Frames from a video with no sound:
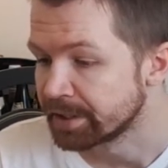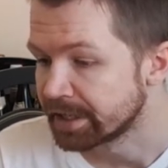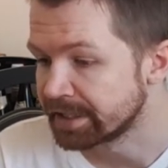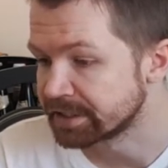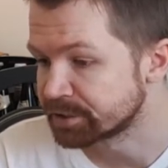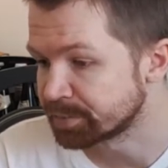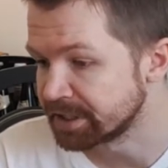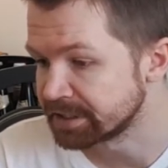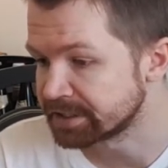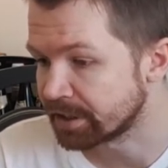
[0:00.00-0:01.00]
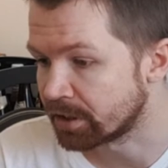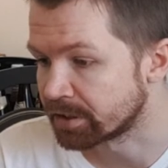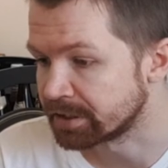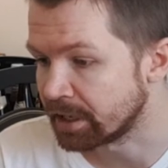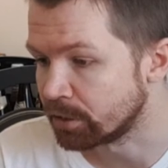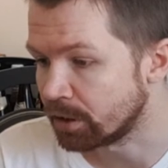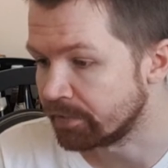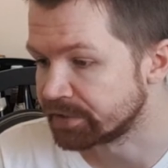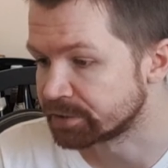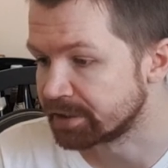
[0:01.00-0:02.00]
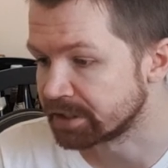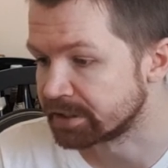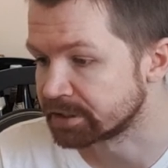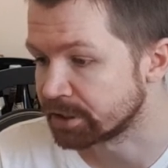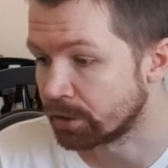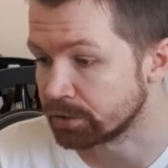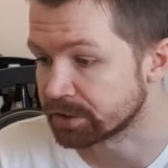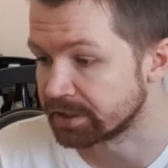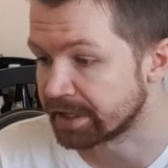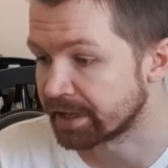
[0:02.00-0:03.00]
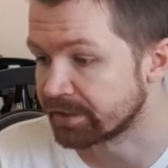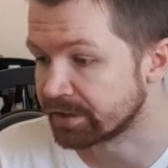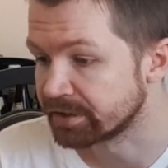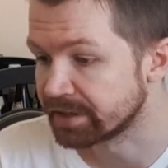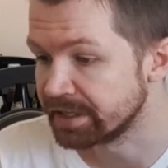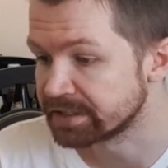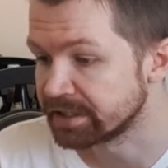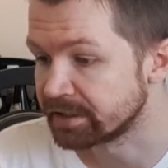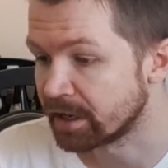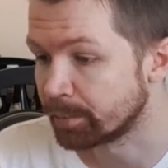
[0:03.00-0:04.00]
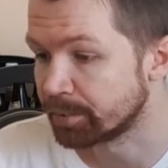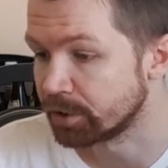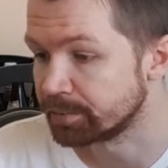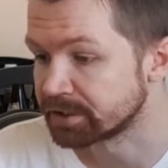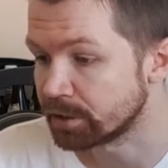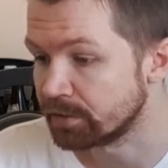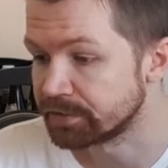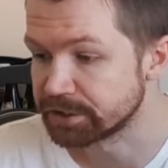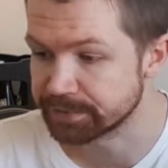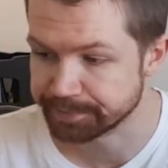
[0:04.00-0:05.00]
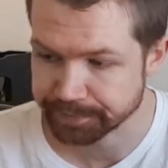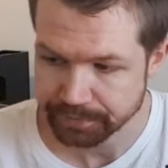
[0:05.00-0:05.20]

In its place are now office buildings, a hotel and the Dresden Employment Office.